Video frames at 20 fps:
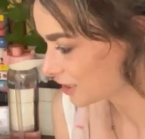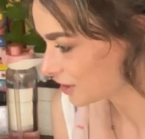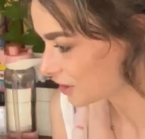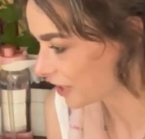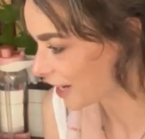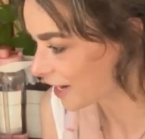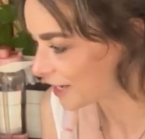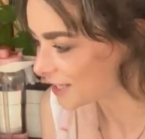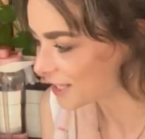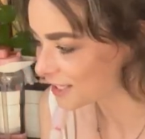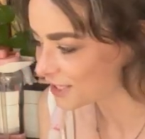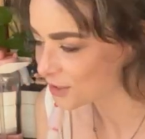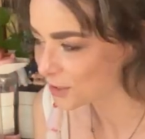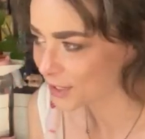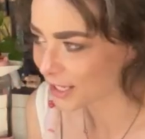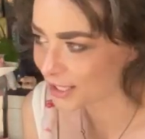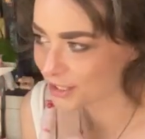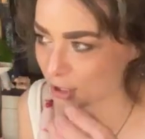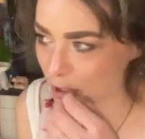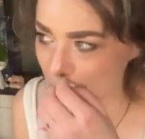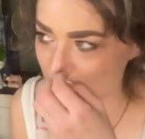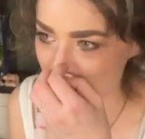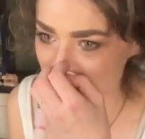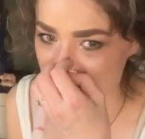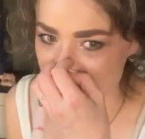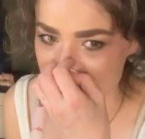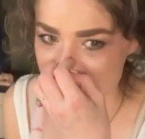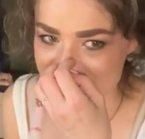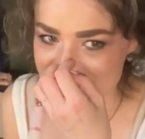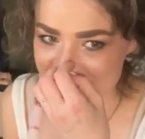So yeah, that's
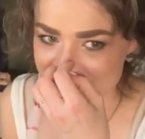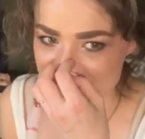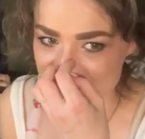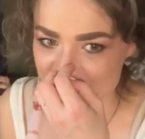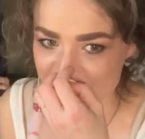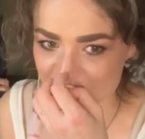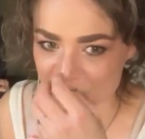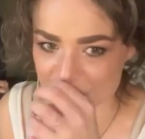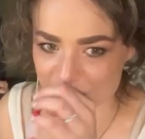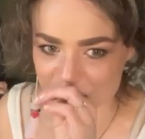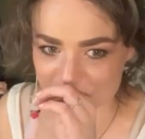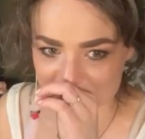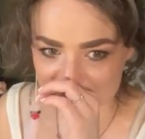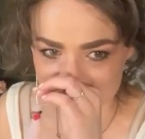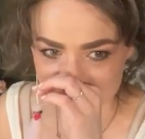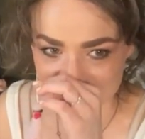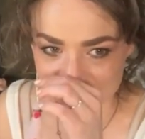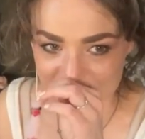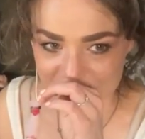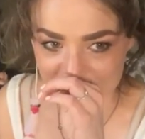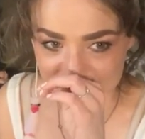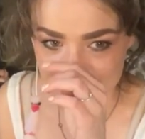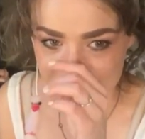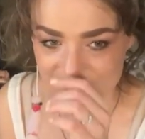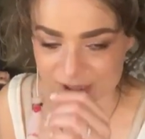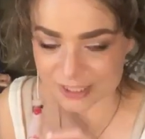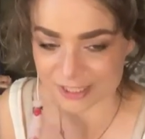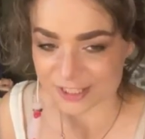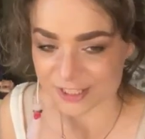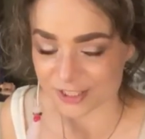a condensed version of my
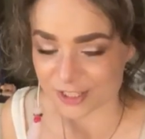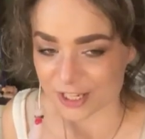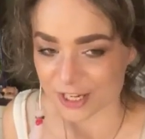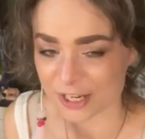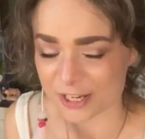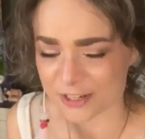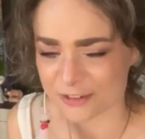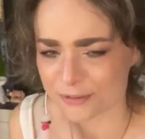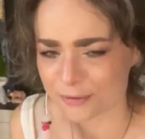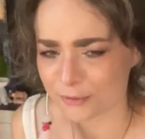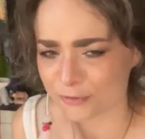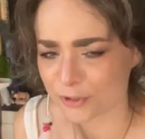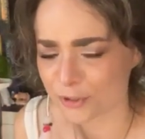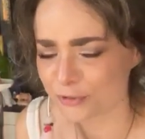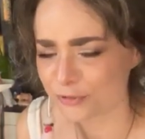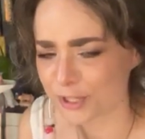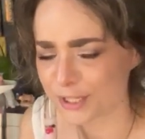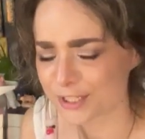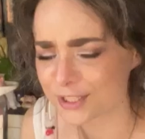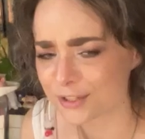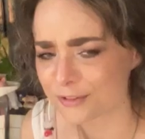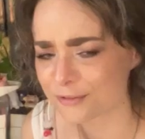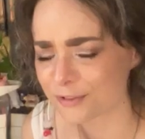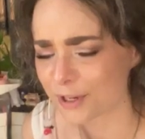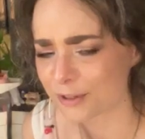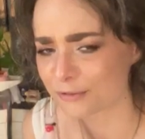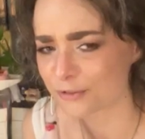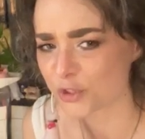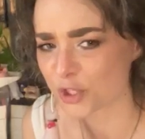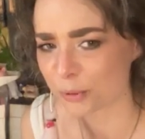first few weeks
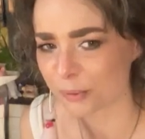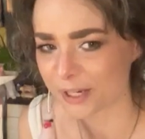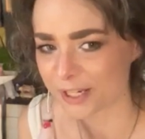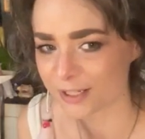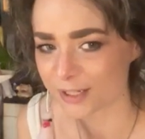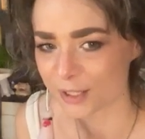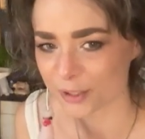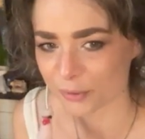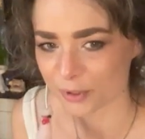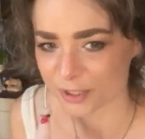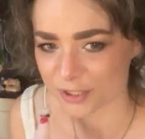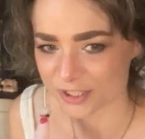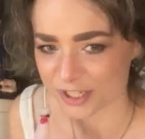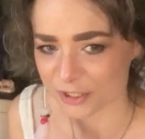of streaming. It was